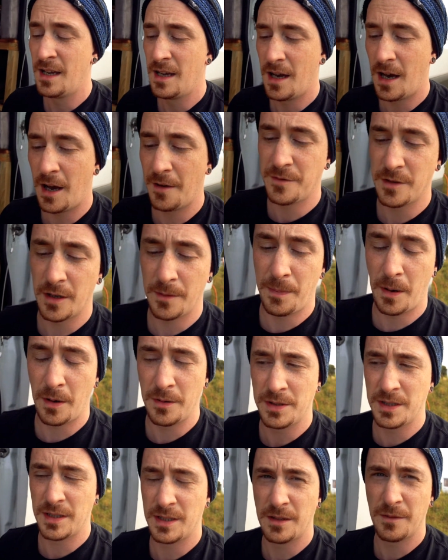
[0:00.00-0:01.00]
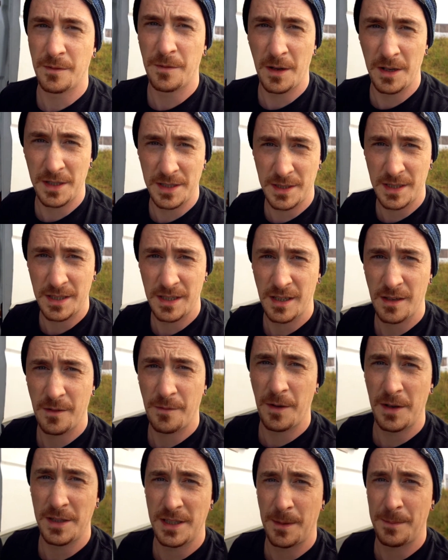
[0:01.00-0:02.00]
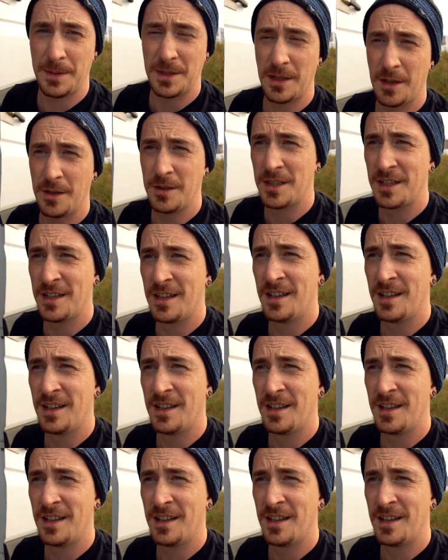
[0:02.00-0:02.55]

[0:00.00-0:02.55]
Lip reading: after I posted the first episode.